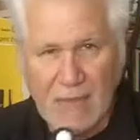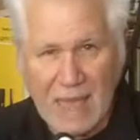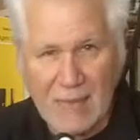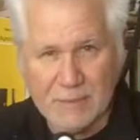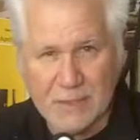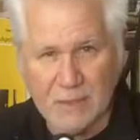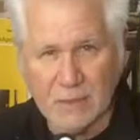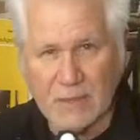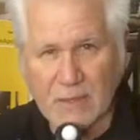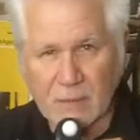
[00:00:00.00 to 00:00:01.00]

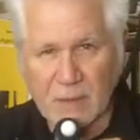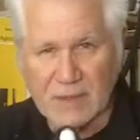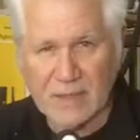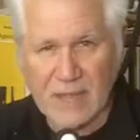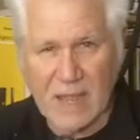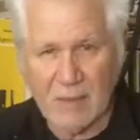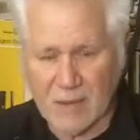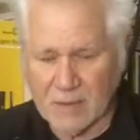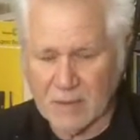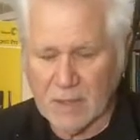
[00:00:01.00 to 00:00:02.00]
Absolutely right to
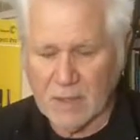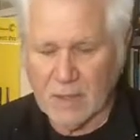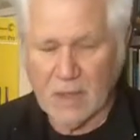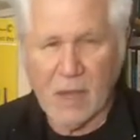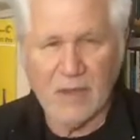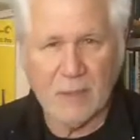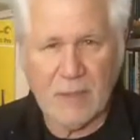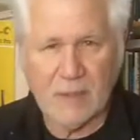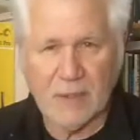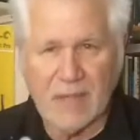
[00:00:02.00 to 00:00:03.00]
camera. Other
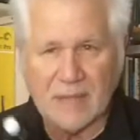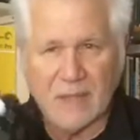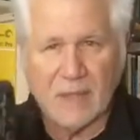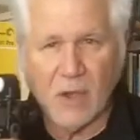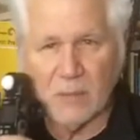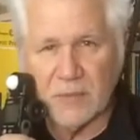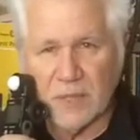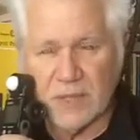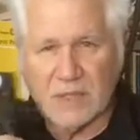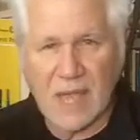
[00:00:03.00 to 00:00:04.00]
people like the dome
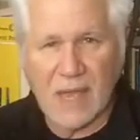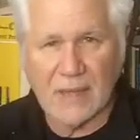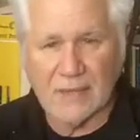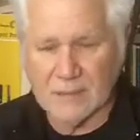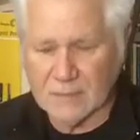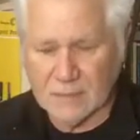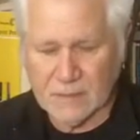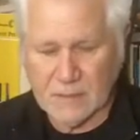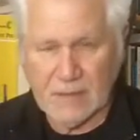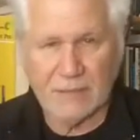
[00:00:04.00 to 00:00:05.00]
to the side.
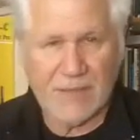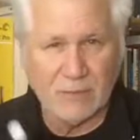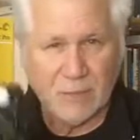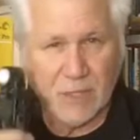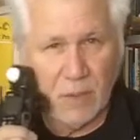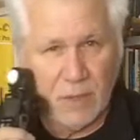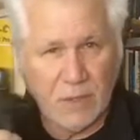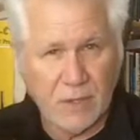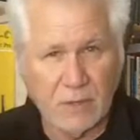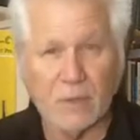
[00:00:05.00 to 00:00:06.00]
If that's what you want
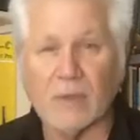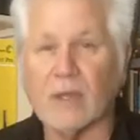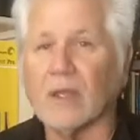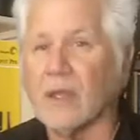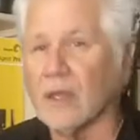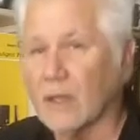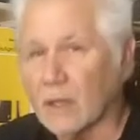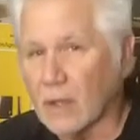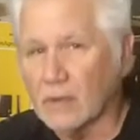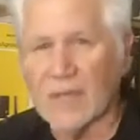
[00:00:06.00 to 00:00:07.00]
to do,
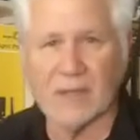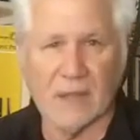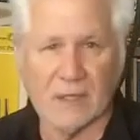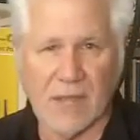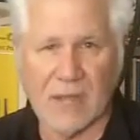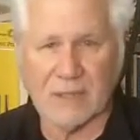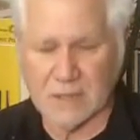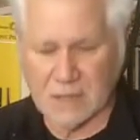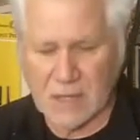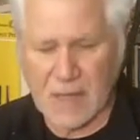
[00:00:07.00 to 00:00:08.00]
go take their
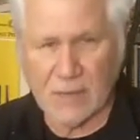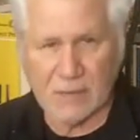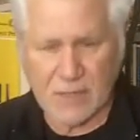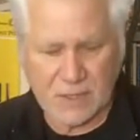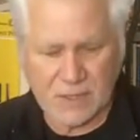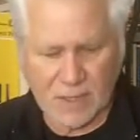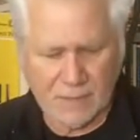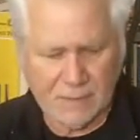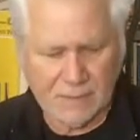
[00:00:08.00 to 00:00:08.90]
class. I don't teach that.